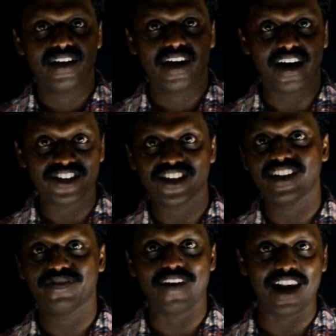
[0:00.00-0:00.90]
Considering the
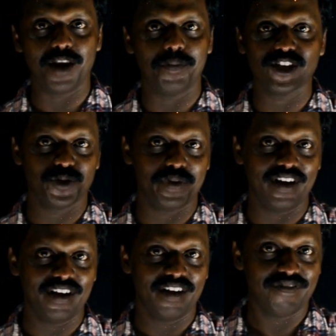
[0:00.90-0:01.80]
final image to be
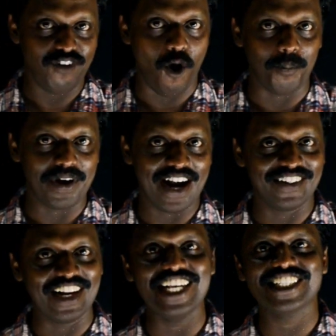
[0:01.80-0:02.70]
formed at the
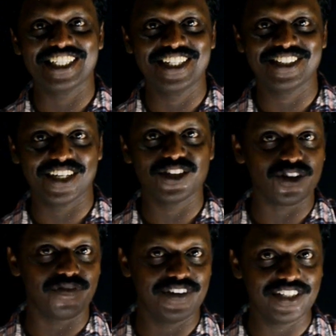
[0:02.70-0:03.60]
least distance
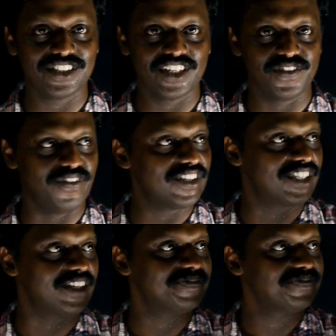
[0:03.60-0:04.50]
of distinct
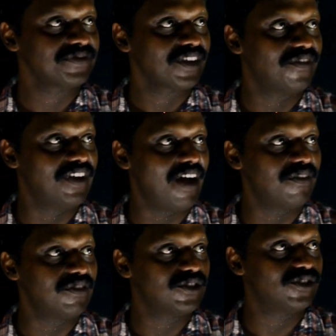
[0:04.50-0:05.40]
vision, we have
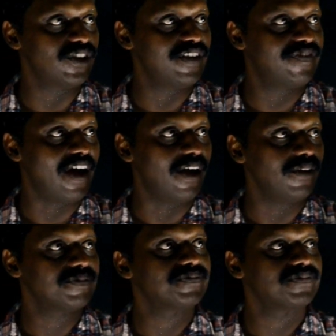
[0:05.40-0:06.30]
25
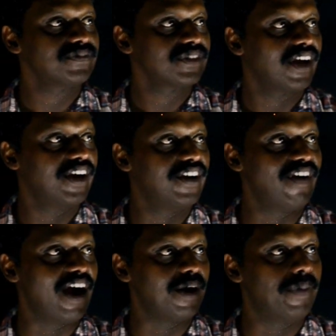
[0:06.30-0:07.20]

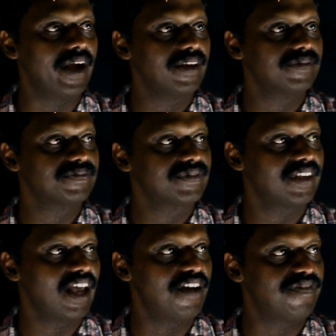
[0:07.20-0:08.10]
divided by
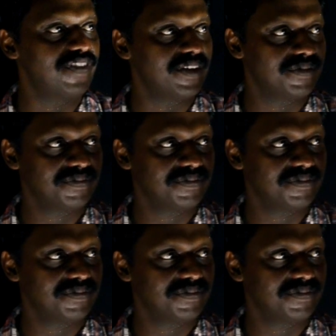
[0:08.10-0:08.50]
FE.